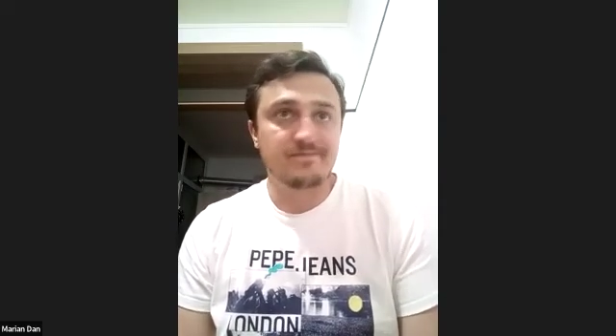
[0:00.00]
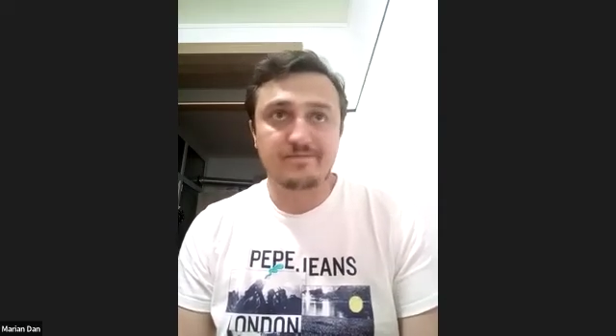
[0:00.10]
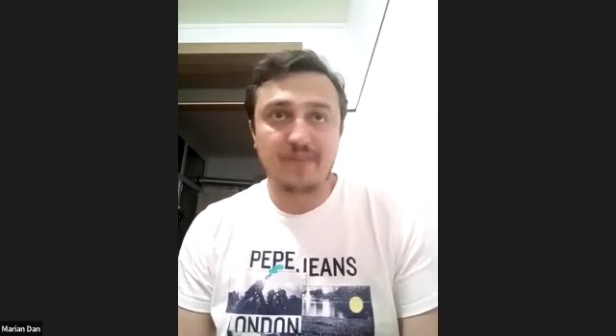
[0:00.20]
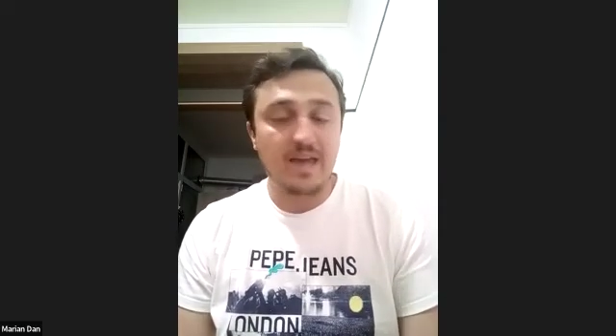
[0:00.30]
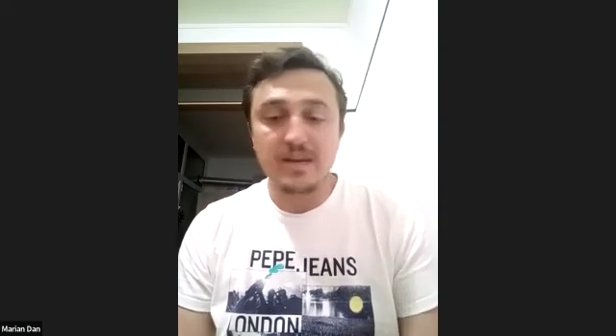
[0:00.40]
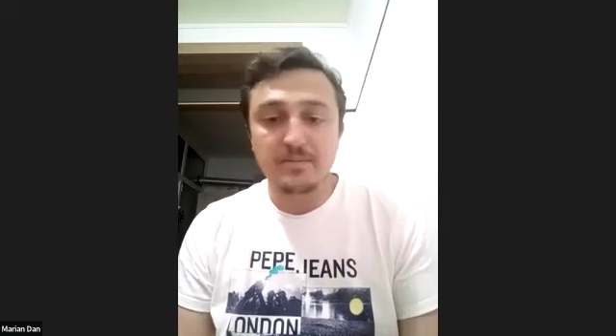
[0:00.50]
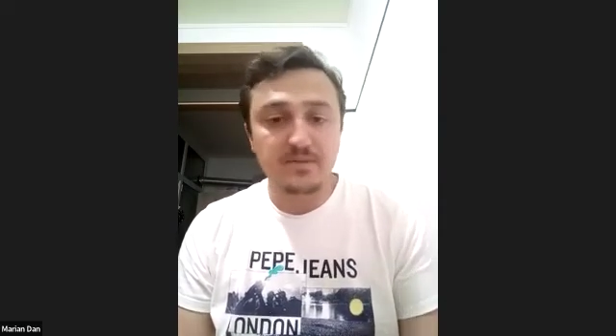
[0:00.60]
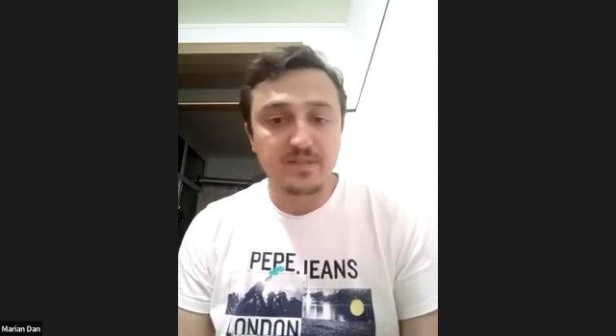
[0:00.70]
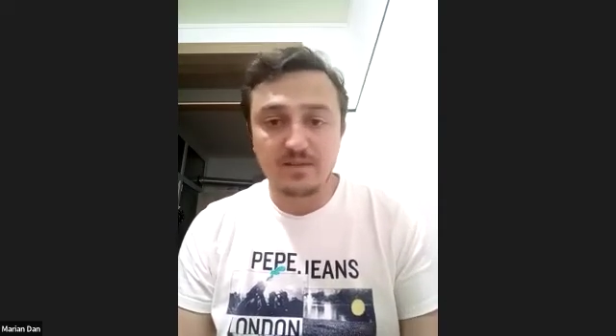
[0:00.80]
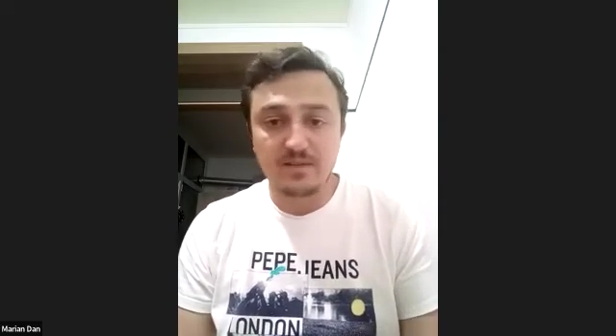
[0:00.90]

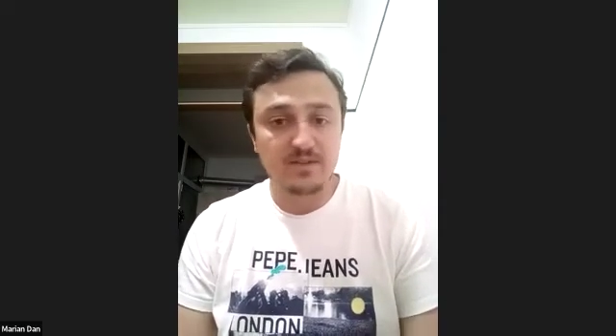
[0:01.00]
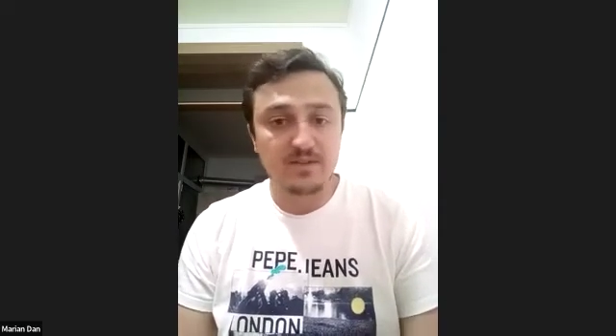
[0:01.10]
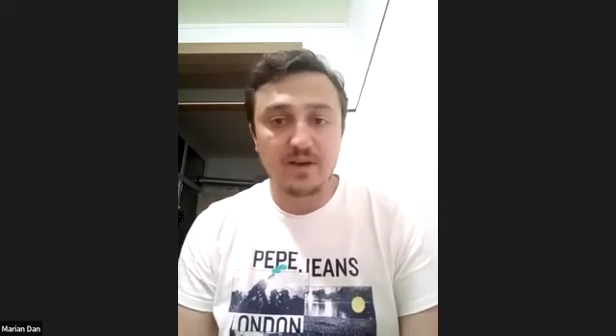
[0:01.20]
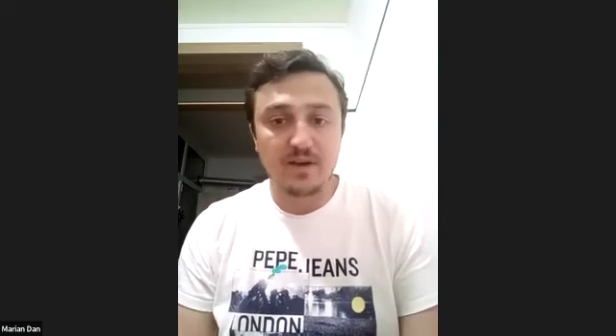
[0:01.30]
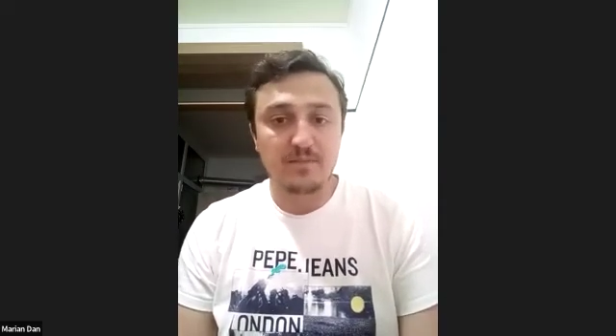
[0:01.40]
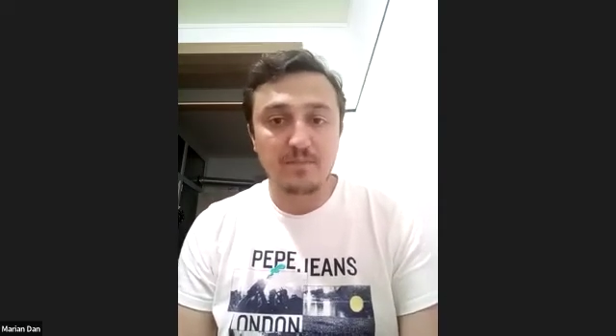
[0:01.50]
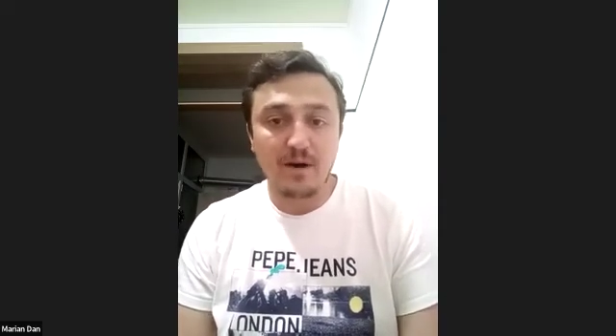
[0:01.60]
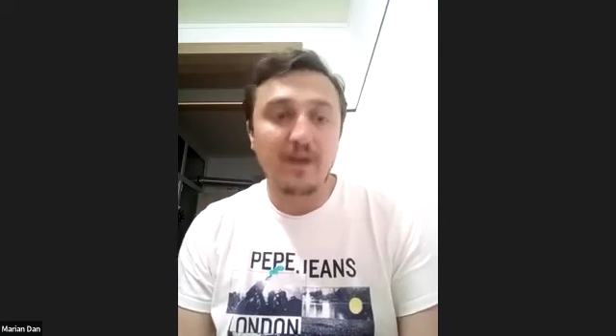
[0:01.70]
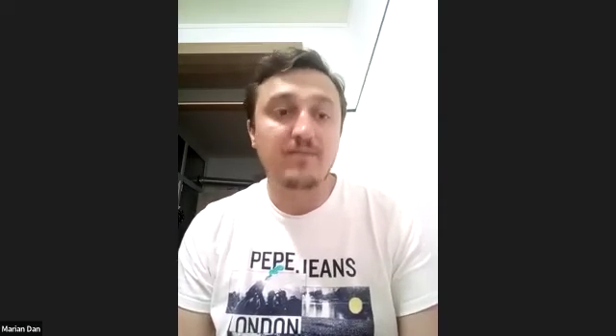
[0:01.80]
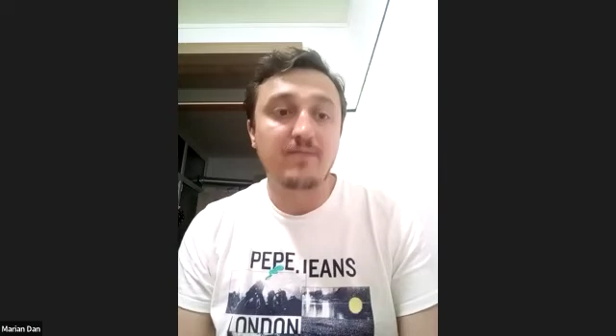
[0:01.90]
80% of the time
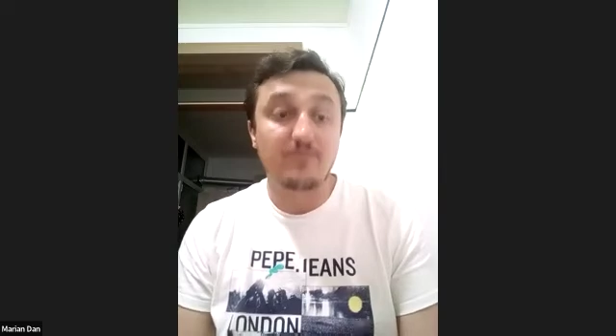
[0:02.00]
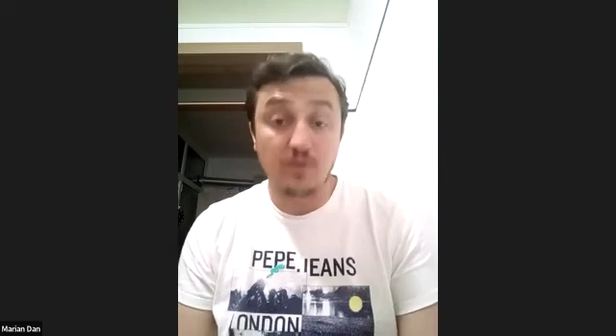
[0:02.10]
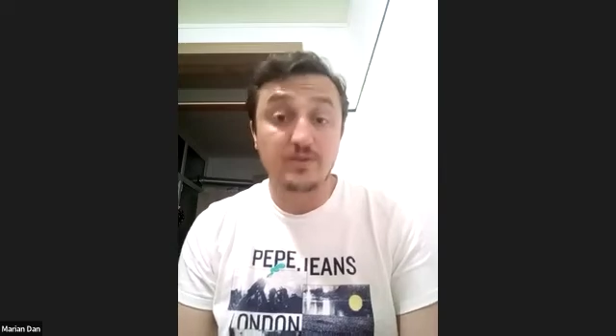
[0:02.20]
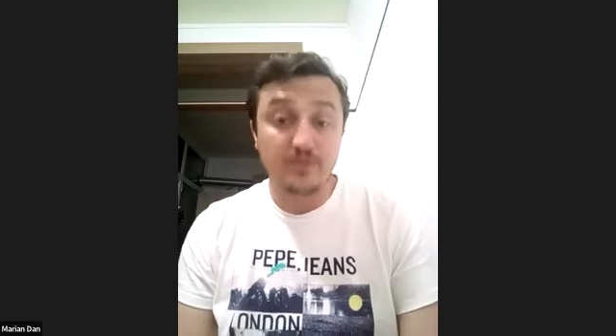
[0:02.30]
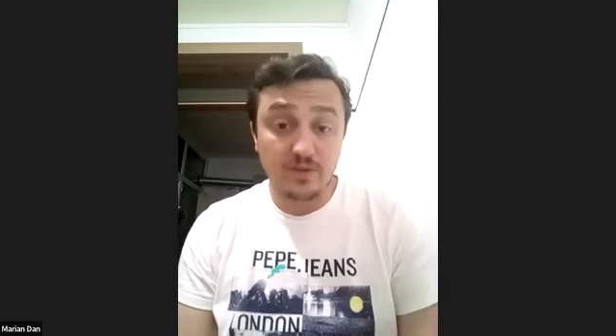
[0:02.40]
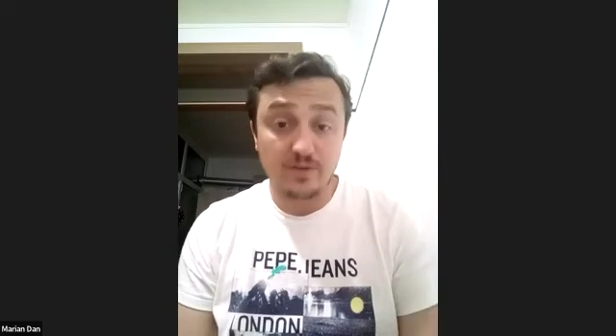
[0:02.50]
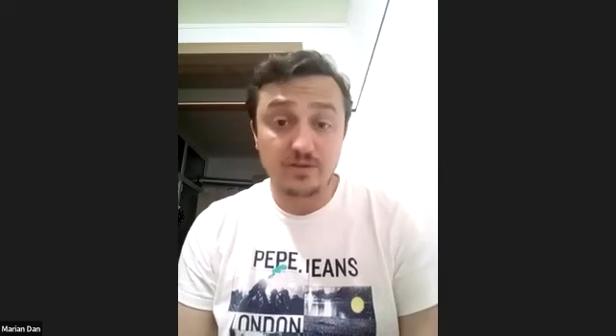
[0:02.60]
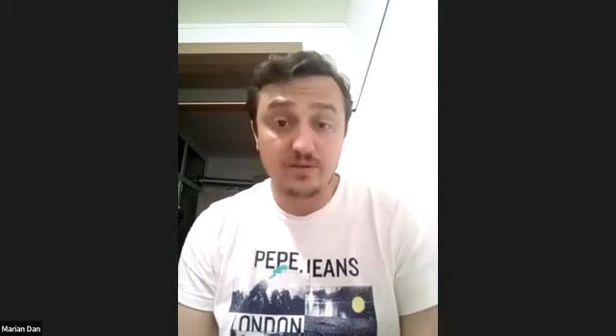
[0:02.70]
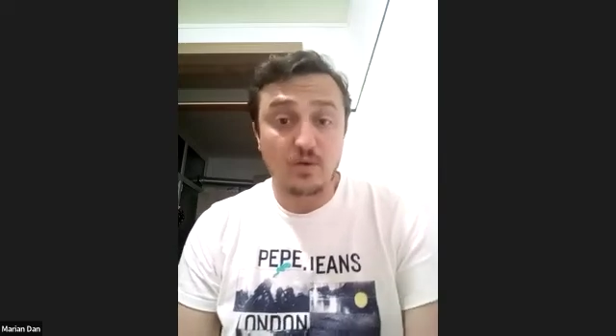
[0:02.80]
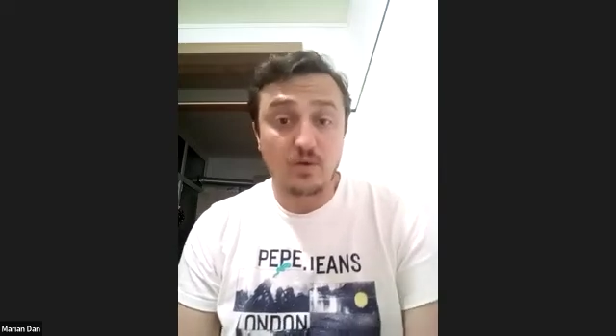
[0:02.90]
by
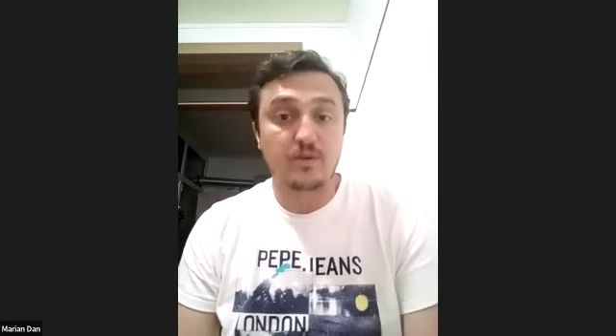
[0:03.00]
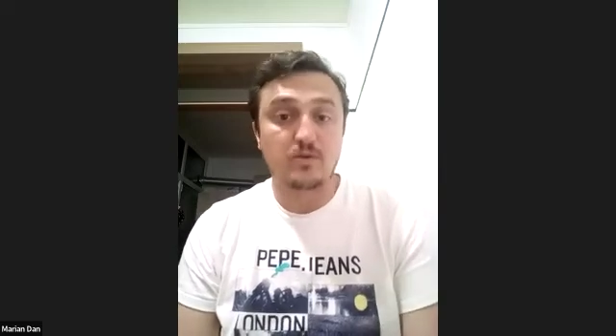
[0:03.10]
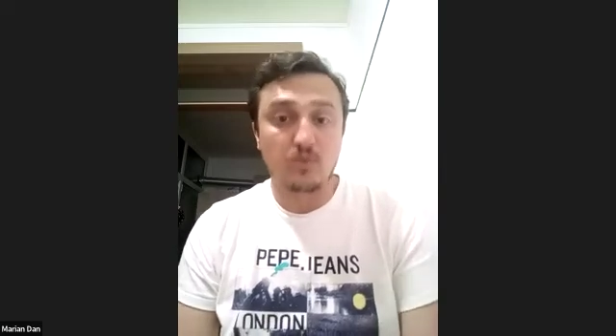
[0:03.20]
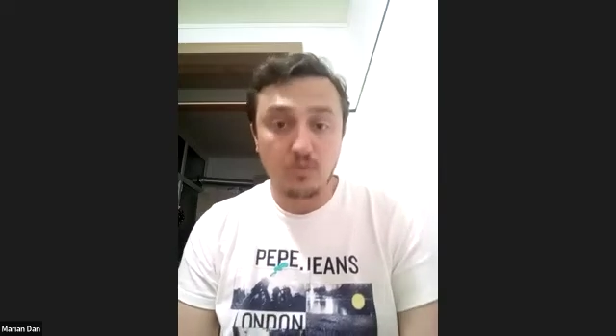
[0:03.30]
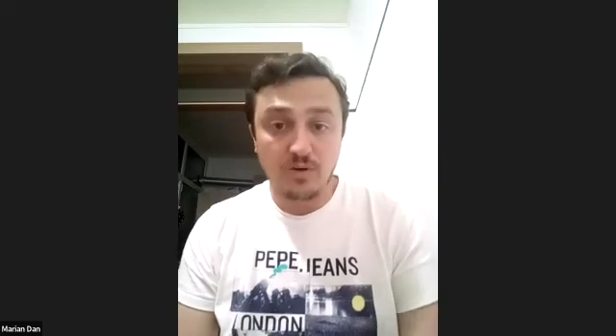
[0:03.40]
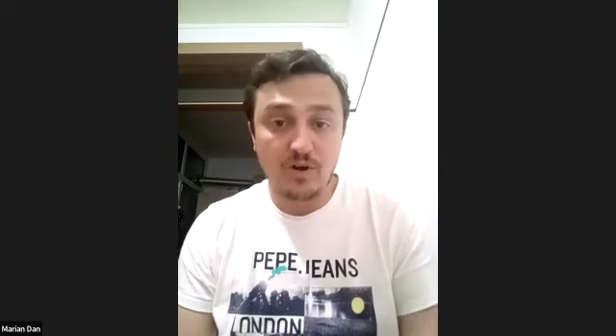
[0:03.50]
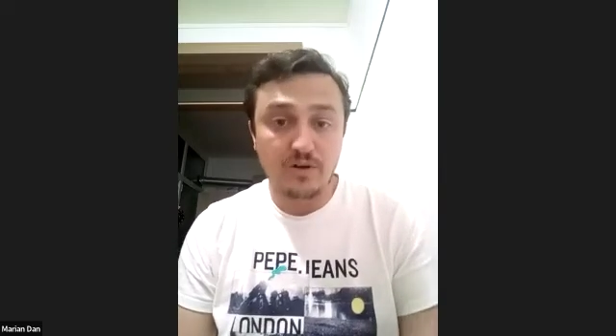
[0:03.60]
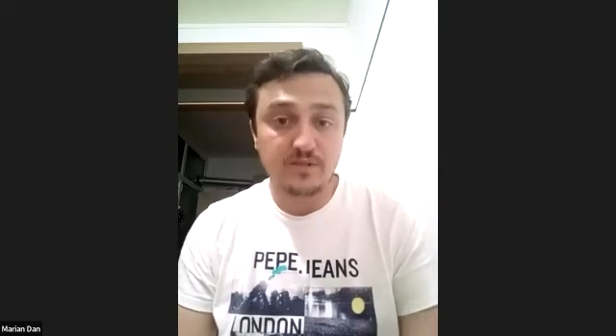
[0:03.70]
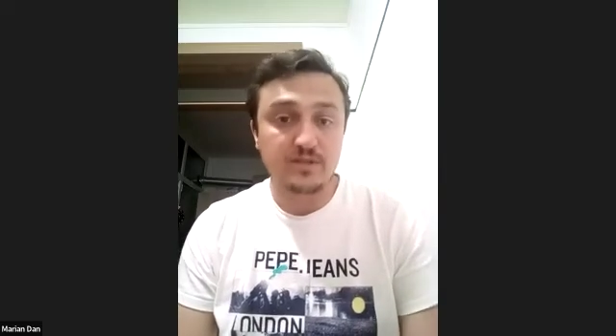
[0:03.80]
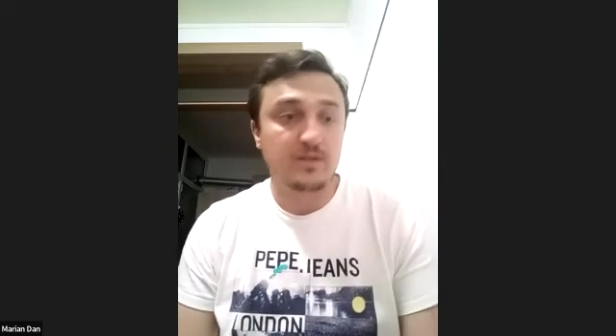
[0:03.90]
volunteers on their own
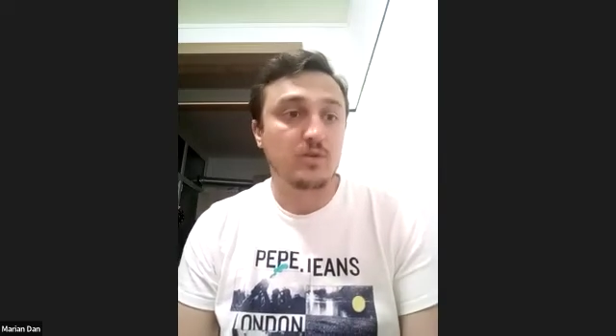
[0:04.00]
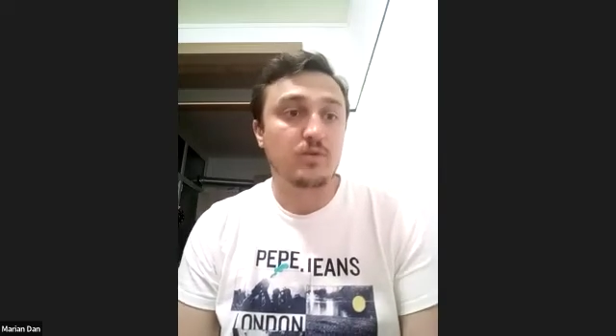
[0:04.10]
cars and